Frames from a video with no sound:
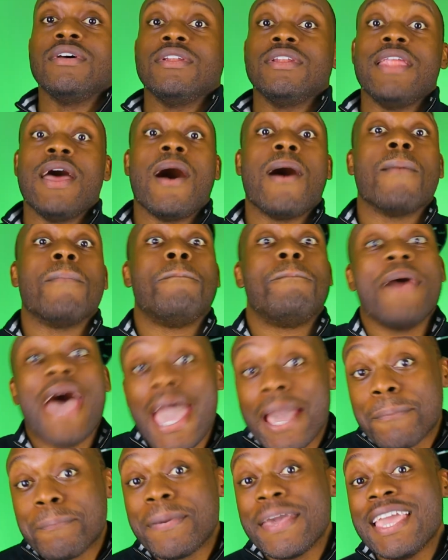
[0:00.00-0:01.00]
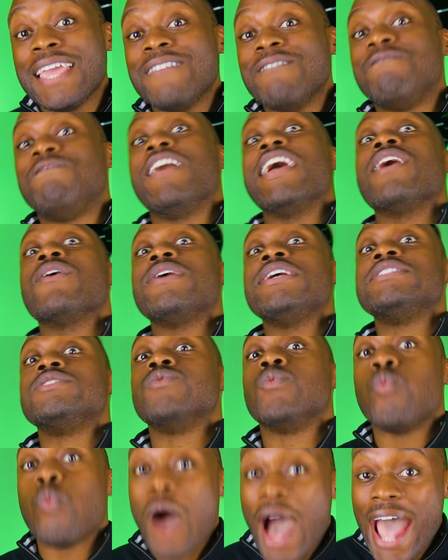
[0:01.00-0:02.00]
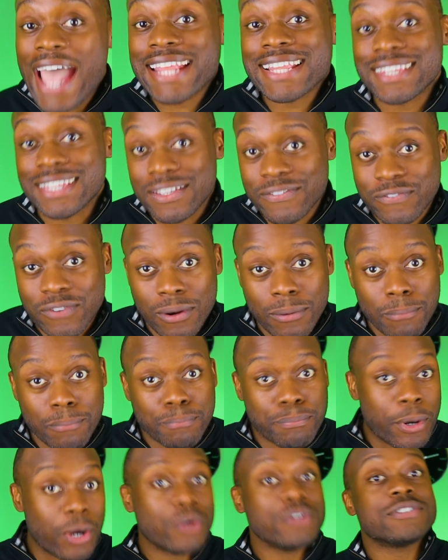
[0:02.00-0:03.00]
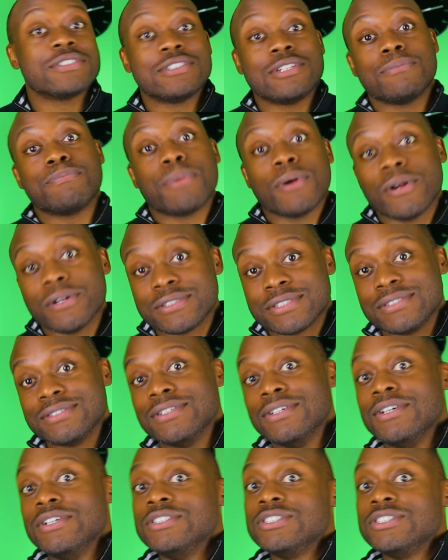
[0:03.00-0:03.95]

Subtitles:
Now, back pain varies widely from person to person,